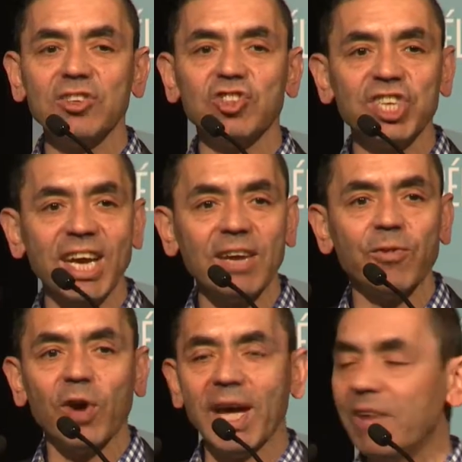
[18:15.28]
check
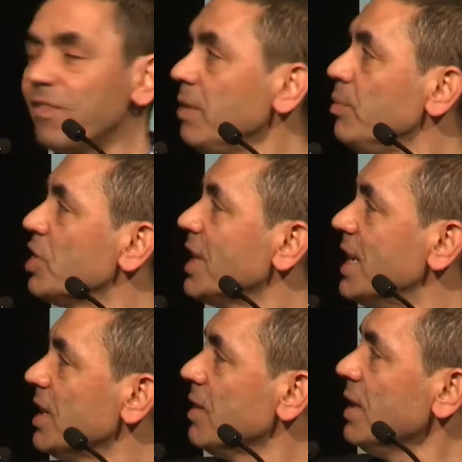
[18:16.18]
for every
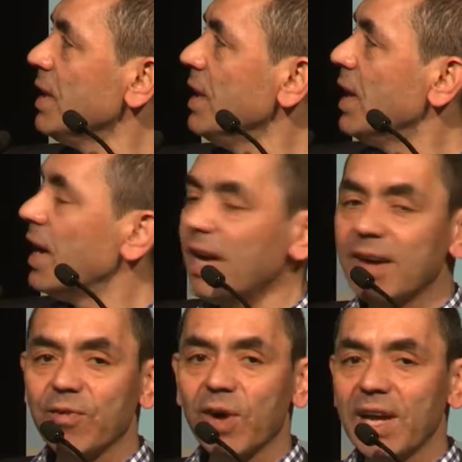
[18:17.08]
mutation
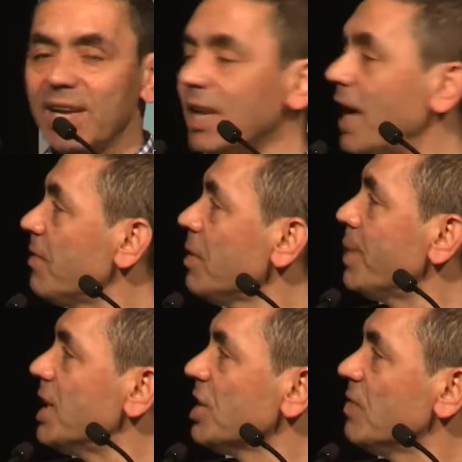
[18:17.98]
in every
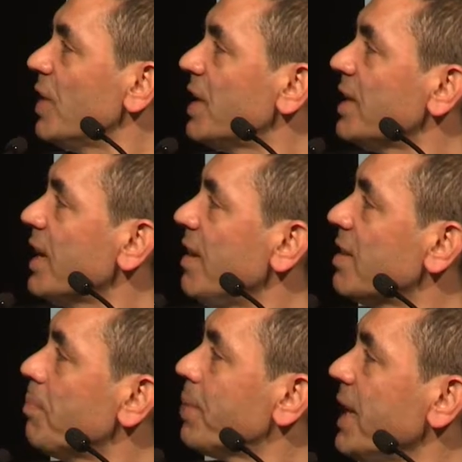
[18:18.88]
patient whether there is
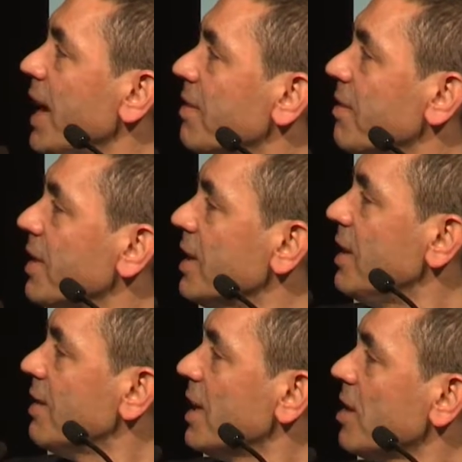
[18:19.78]
a pre-existing
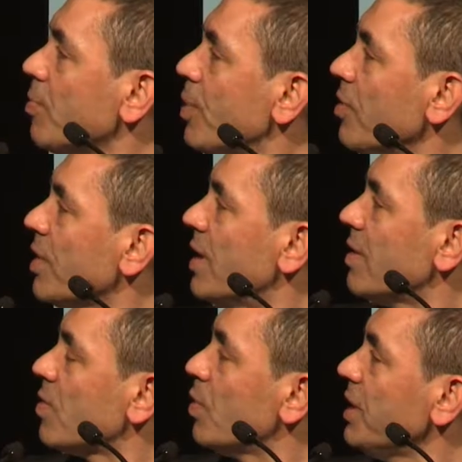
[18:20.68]
T cell response. And
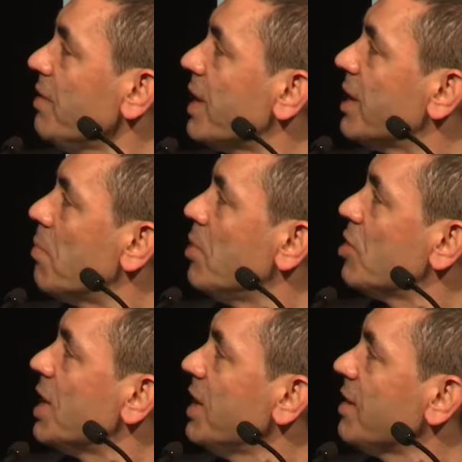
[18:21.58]
so these are the
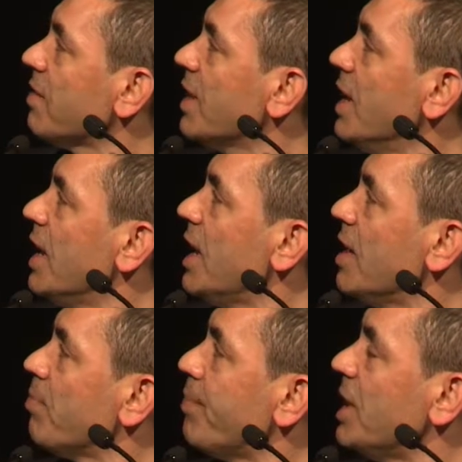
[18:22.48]
mutations
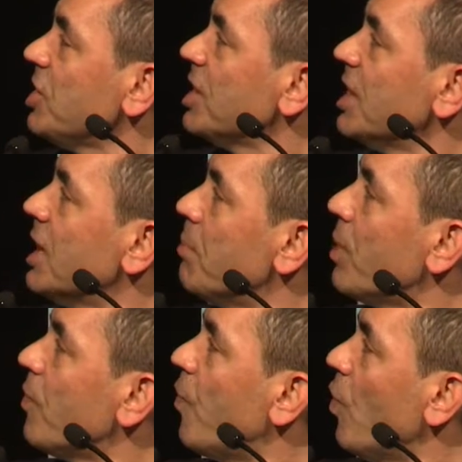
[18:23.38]
in patient
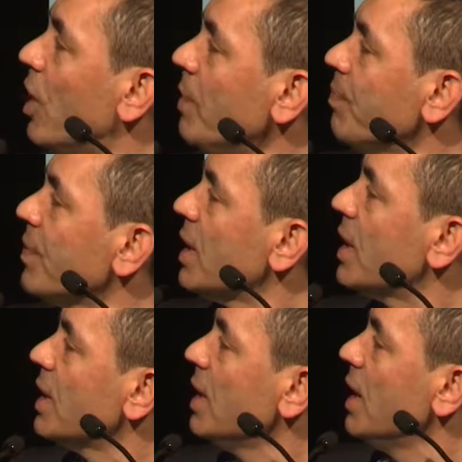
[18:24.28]
number 4. Yeah,